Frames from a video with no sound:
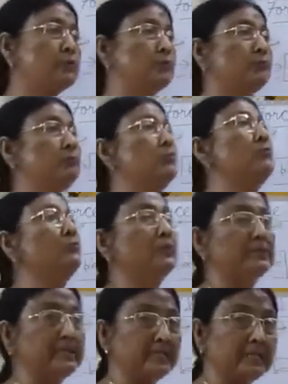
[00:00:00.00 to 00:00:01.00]
to move
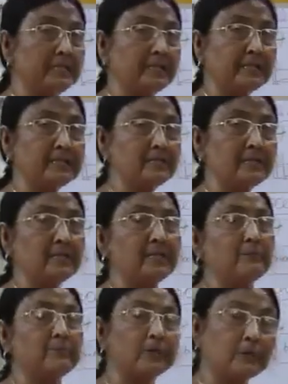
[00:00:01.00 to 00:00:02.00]
on then and there,
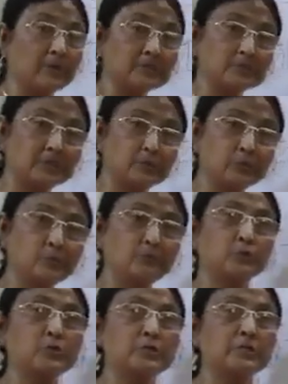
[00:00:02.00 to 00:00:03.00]
because due to
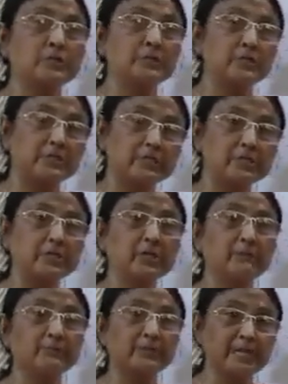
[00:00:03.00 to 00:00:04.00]
motion,
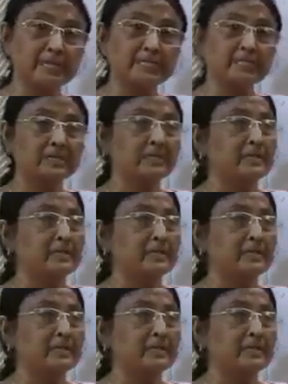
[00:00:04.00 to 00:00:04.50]
inertia of rest,